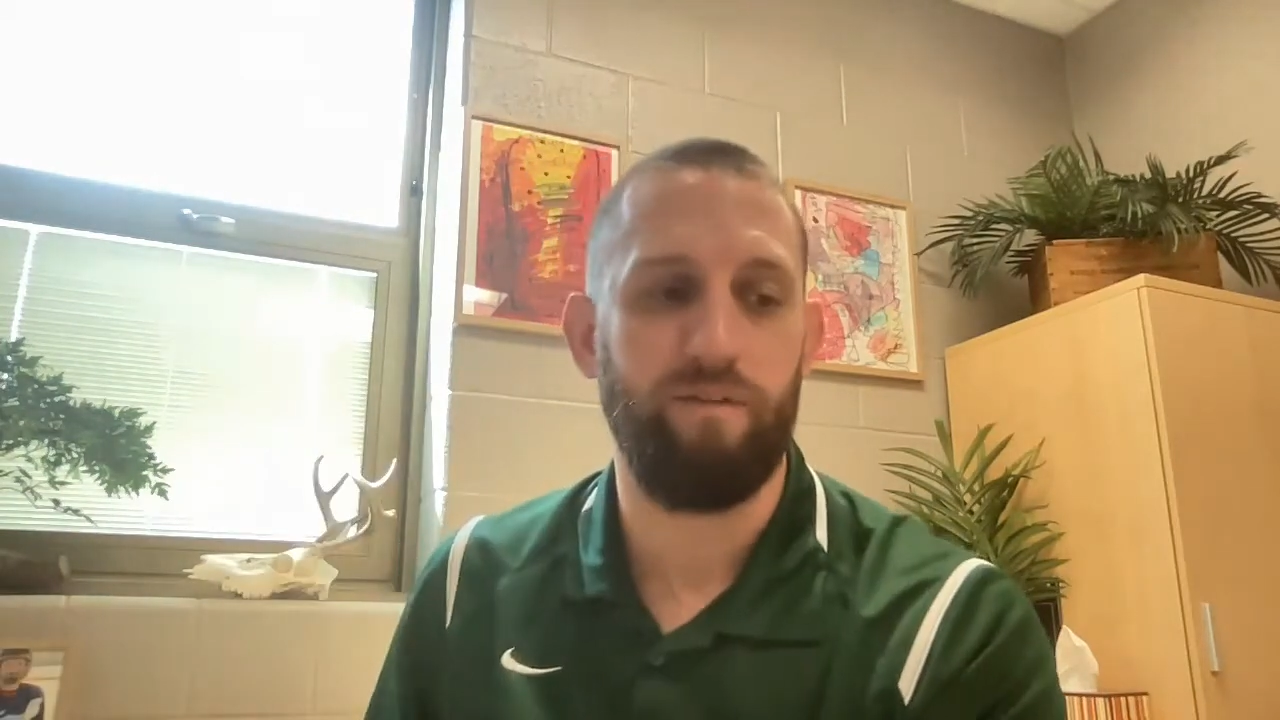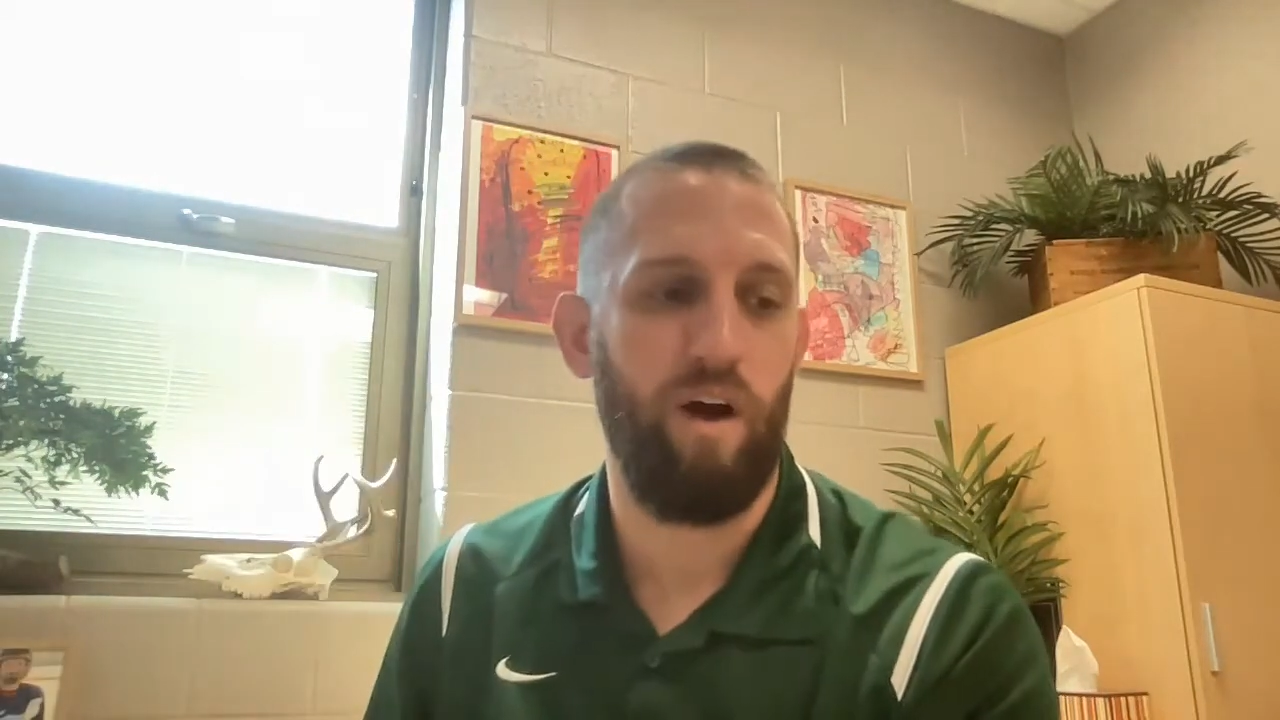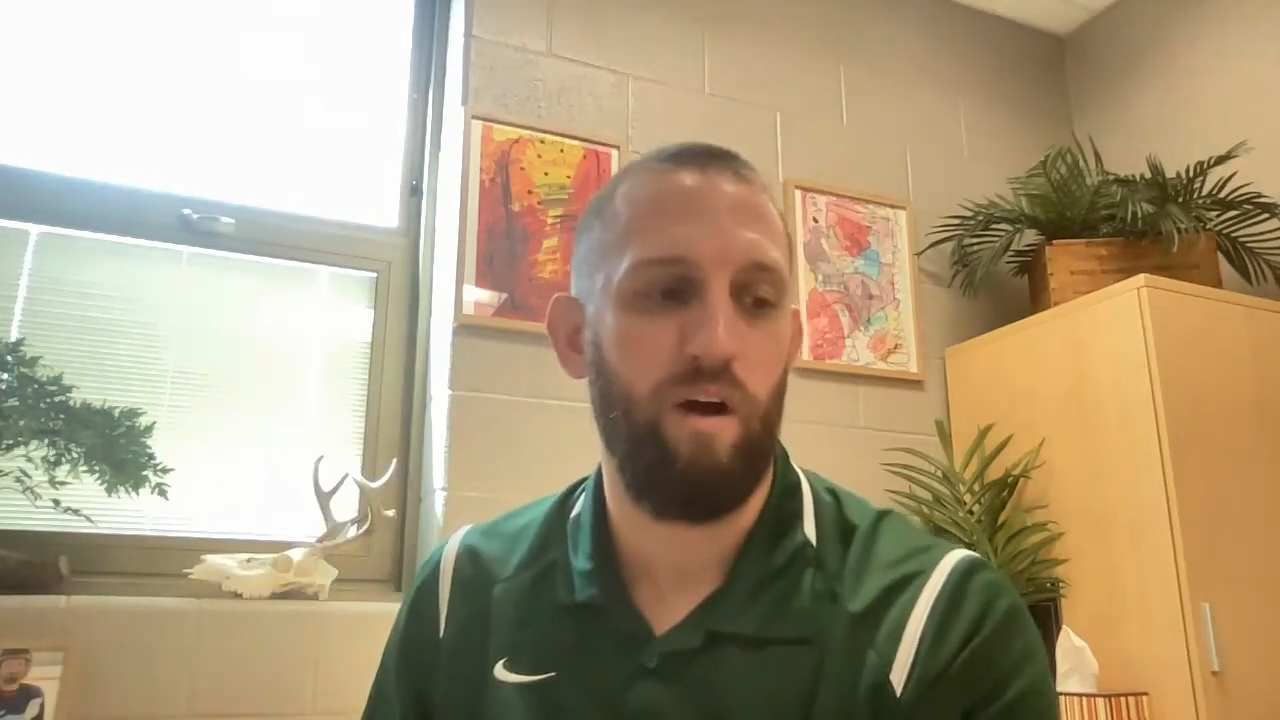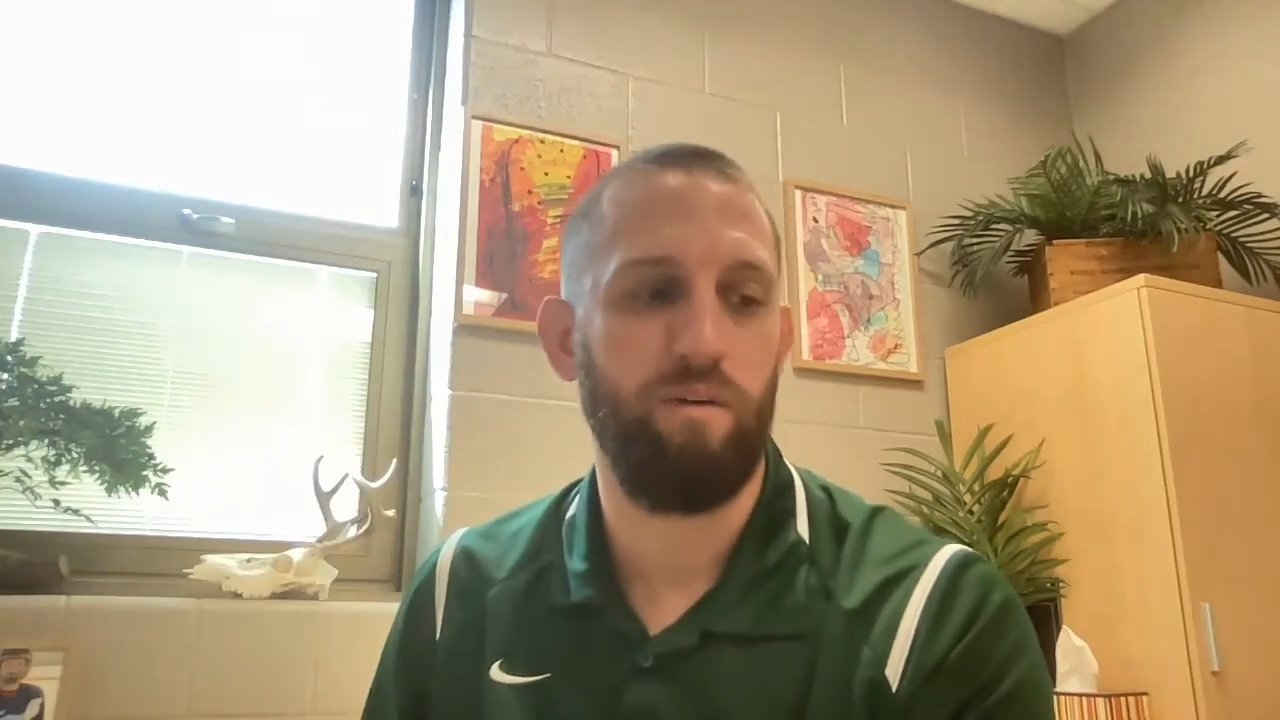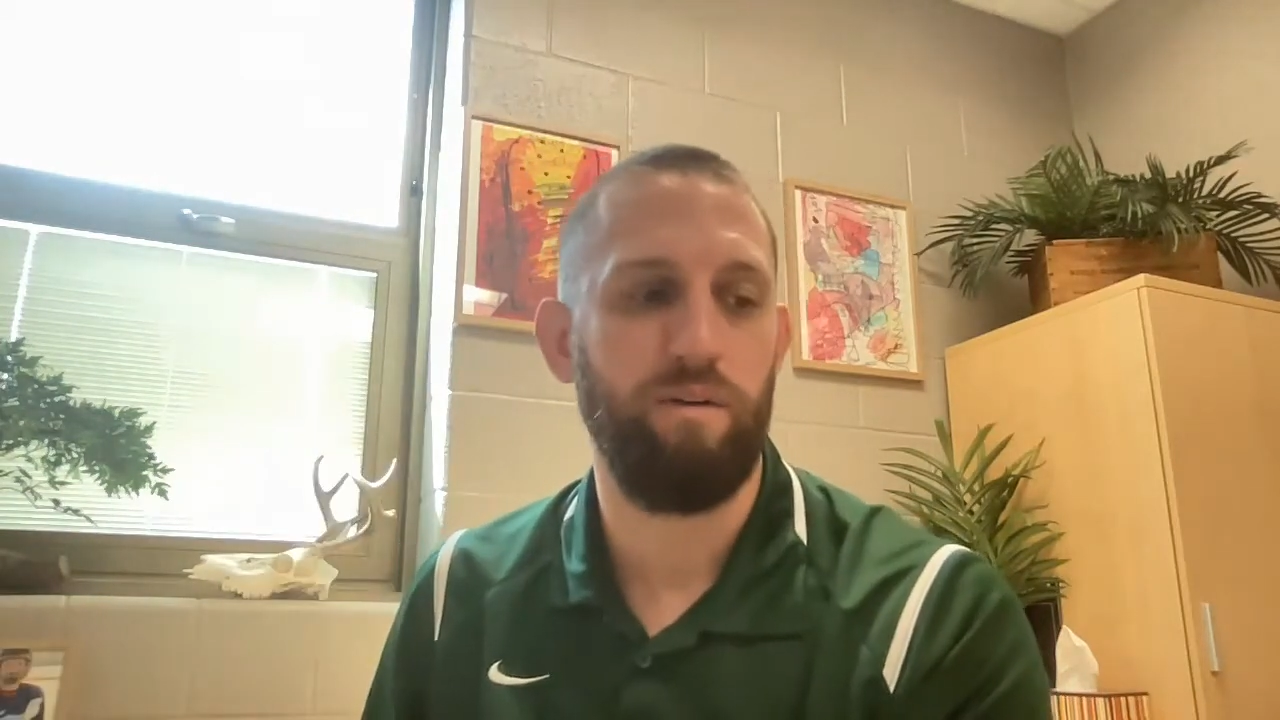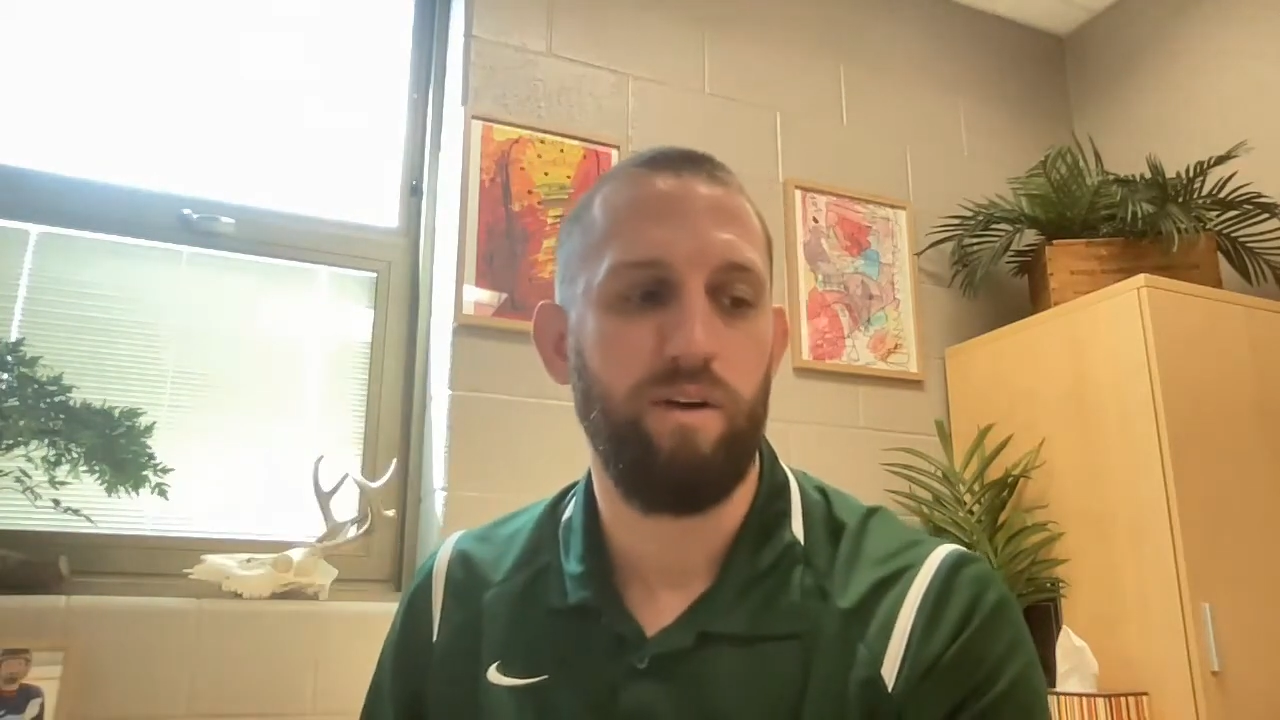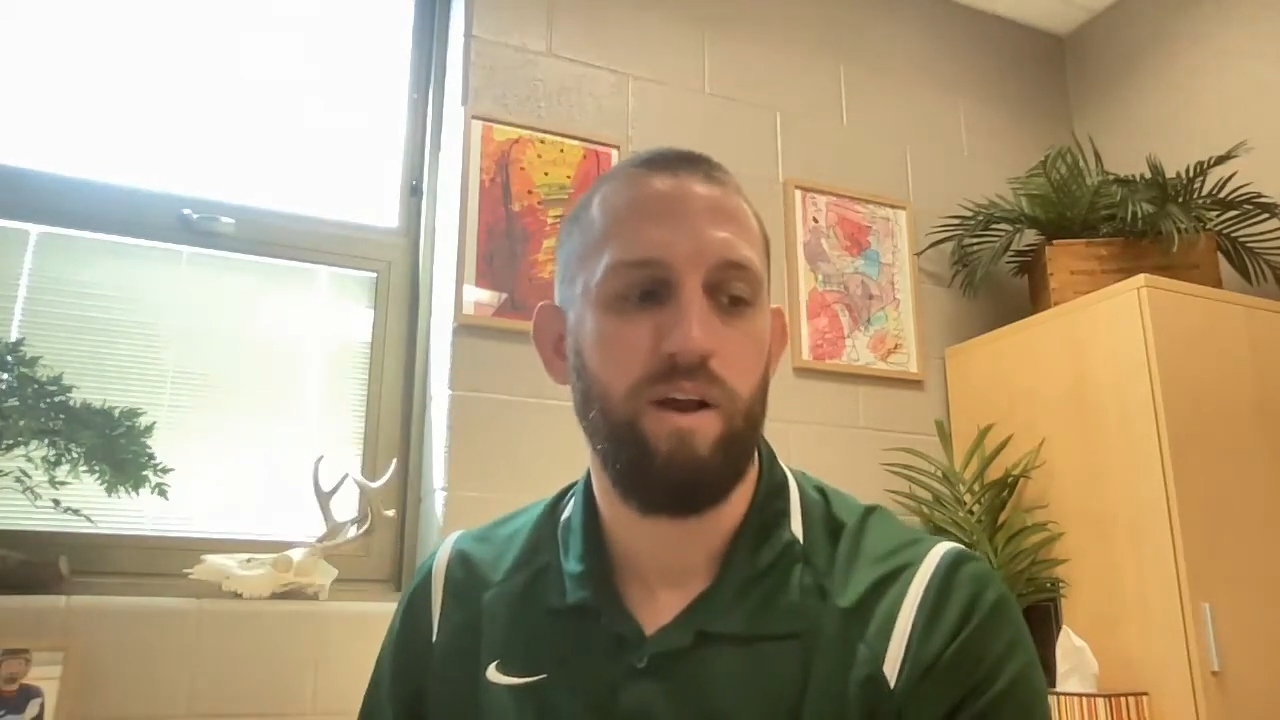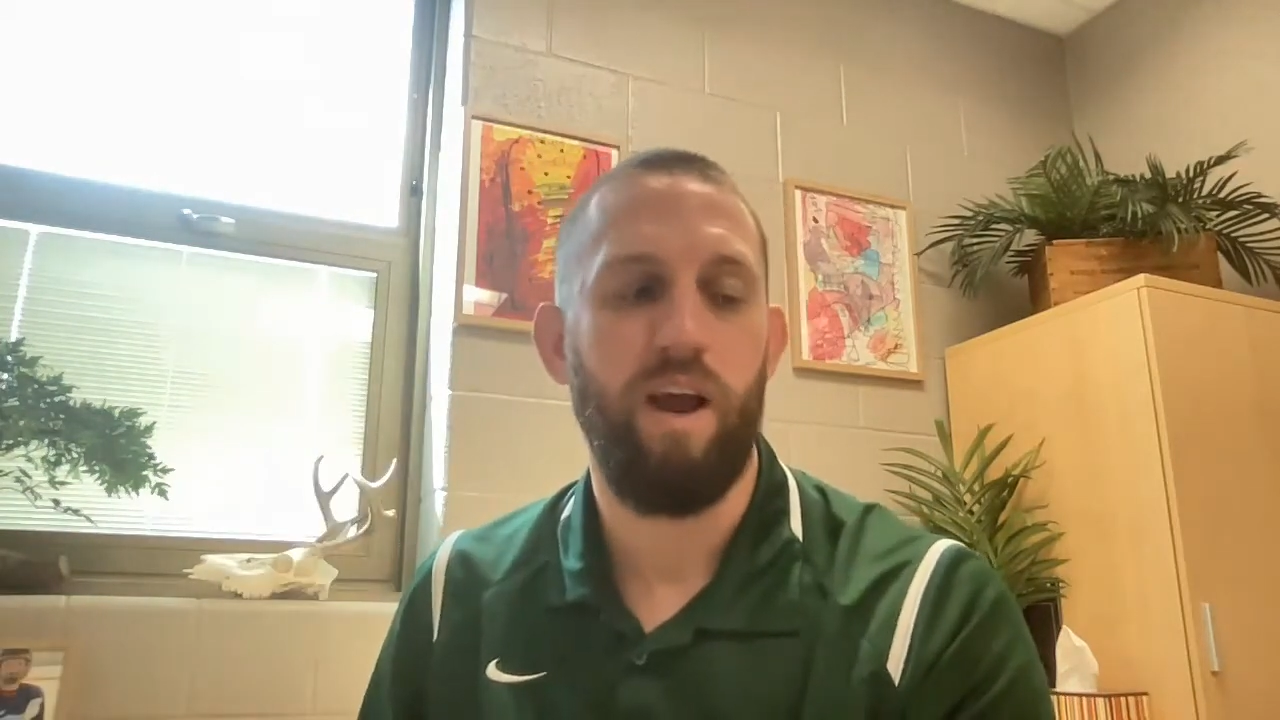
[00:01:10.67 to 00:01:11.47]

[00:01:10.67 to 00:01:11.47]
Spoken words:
phone,